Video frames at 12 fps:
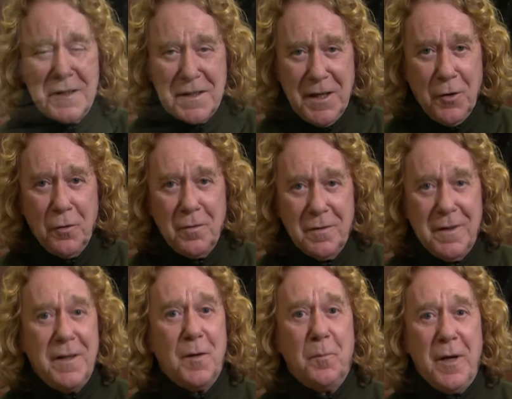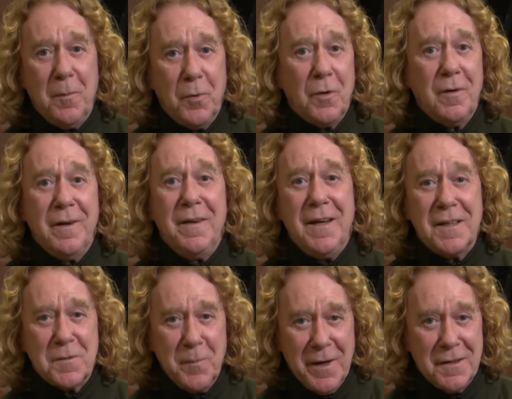still need the people in the
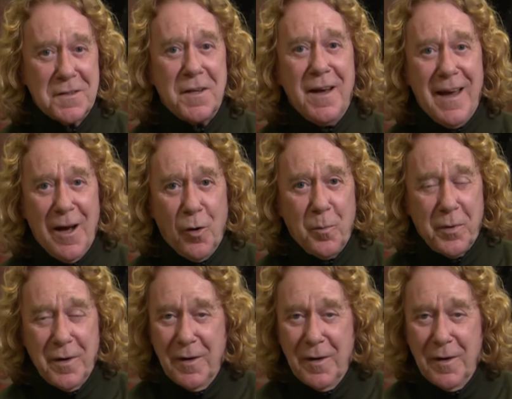East Midlands their help.